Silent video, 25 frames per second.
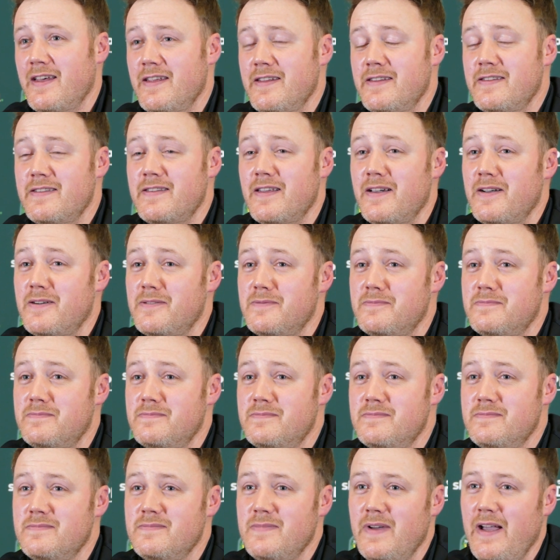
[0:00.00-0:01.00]
so
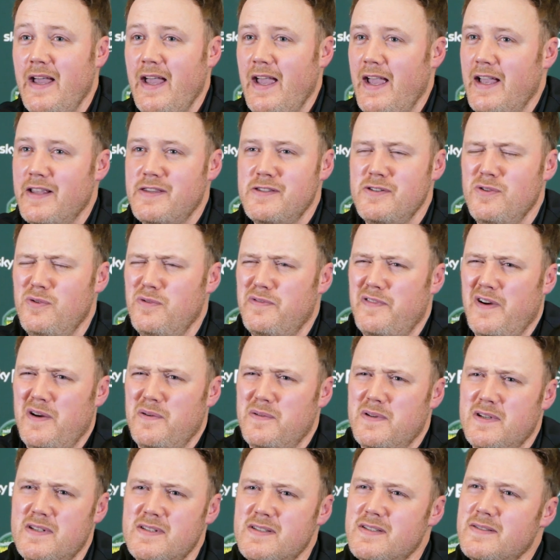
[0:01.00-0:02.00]
it's all
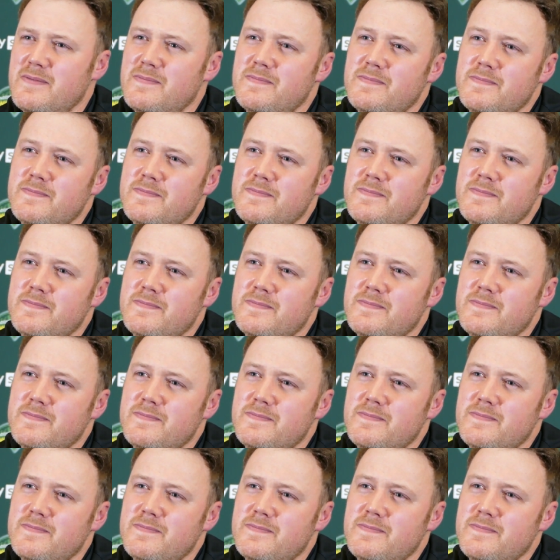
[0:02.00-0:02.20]
focus.